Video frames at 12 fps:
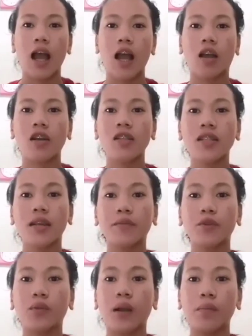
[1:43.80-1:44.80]
A
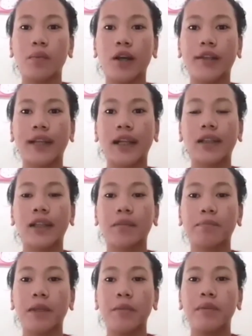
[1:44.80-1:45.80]
conceptual model
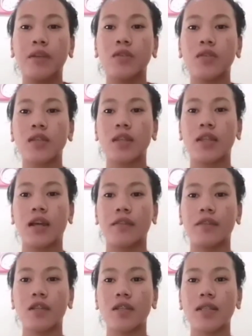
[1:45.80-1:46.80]
that may be used in
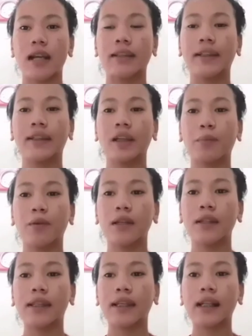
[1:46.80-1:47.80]
understanding the
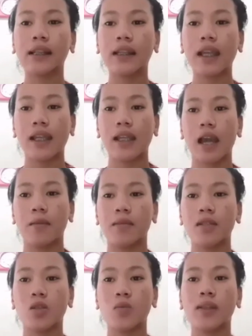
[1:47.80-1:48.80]
political
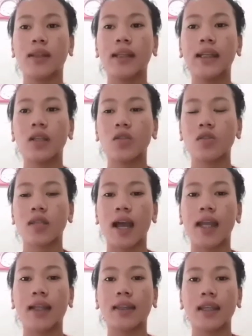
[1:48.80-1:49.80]
dynamics within a
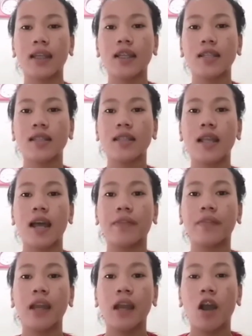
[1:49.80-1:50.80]
society is
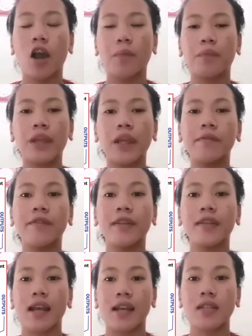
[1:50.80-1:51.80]
that of
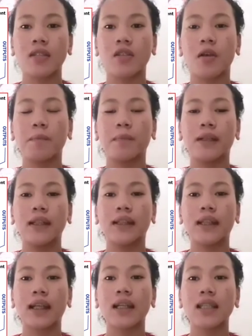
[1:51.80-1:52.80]
David Easton
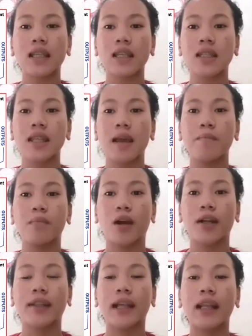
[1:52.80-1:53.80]
Political System
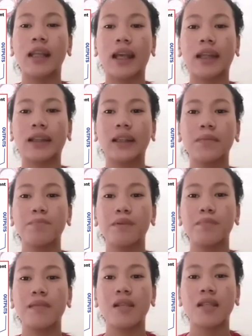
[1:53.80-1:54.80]
Model
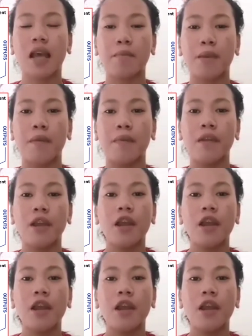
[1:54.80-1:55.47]
1957.